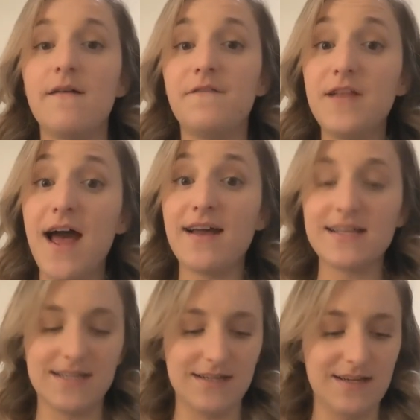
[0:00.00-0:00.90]

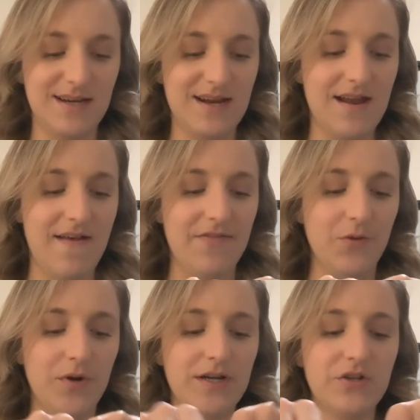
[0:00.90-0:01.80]
Flock.
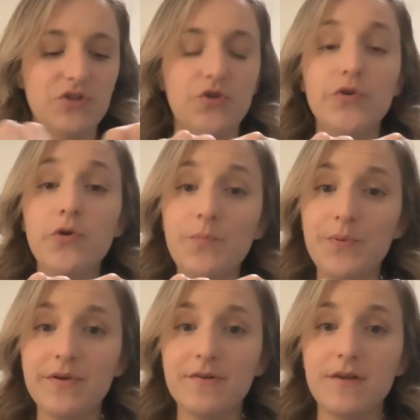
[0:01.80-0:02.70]
The word is group.
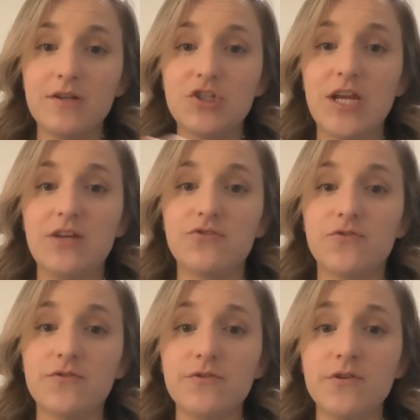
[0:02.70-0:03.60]
Change
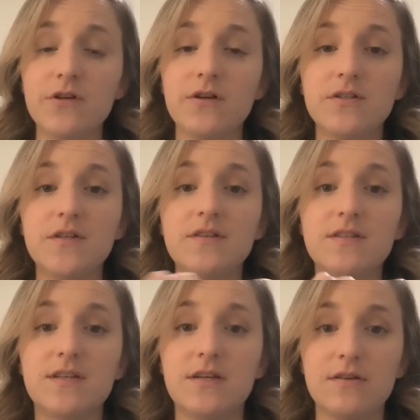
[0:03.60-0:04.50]
gr to
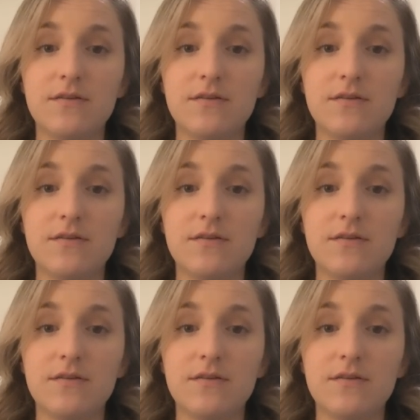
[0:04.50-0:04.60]
sk.